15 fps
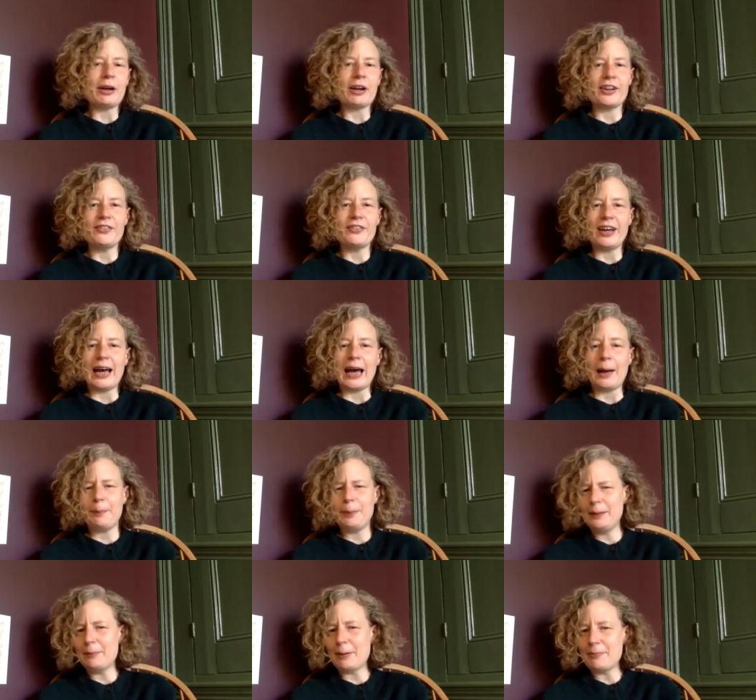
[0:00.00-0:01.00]
about kind of a
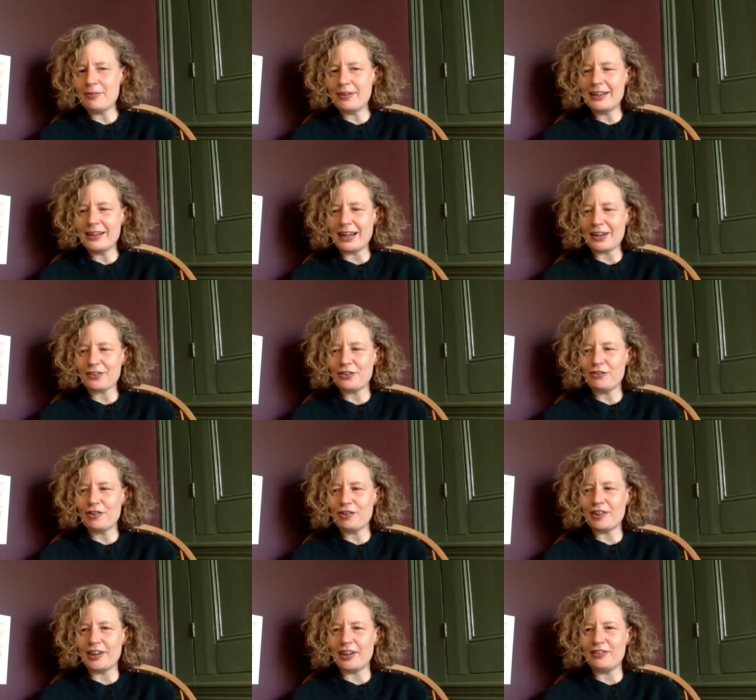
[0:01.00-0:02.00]
happy memory in action
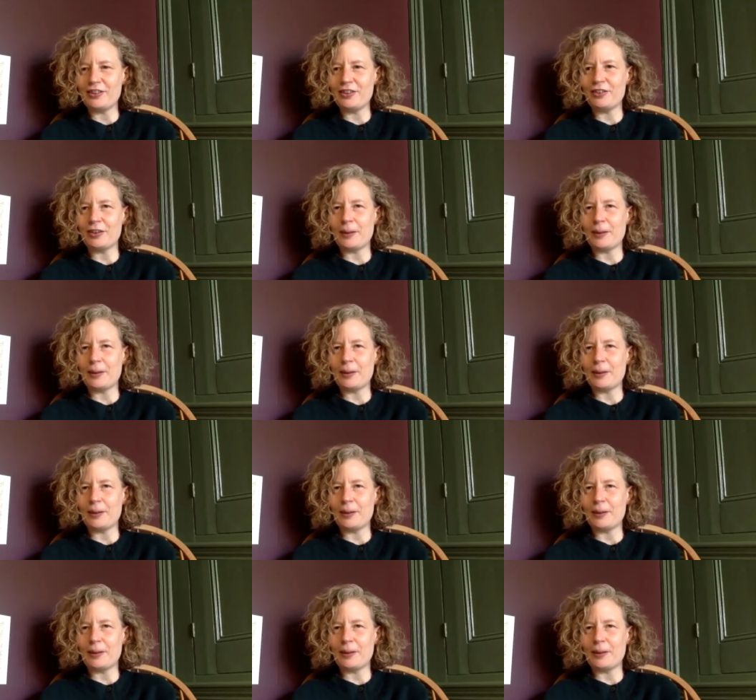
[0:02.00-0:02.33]
research,